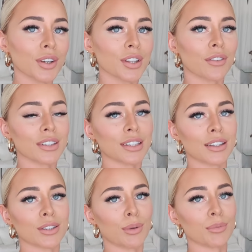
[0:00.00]
because obviously
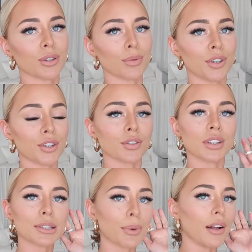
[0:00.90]
the swim's super neutral
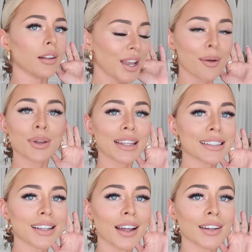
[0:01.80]
as well. So yeah, I'm really
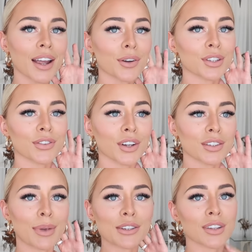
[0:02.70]
excited. I also forgot
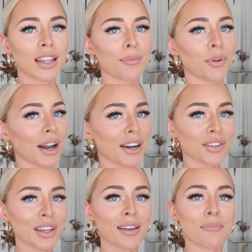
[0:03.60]
to mention that I'm not
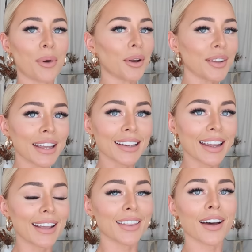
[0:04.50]
actually modeling
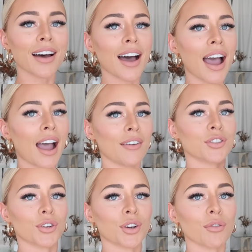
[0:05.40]
either. I have
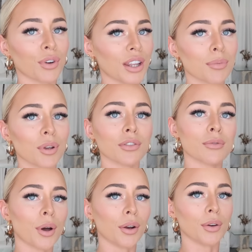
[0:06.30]
two really beautiful
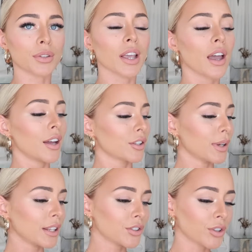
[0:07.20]
models
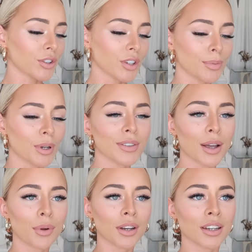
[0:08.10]
doing the shoot just because I
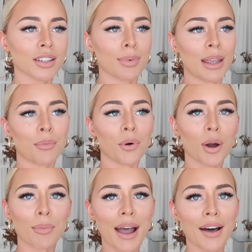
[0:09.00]
wanted it to be more
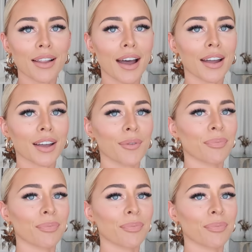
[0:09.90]
about like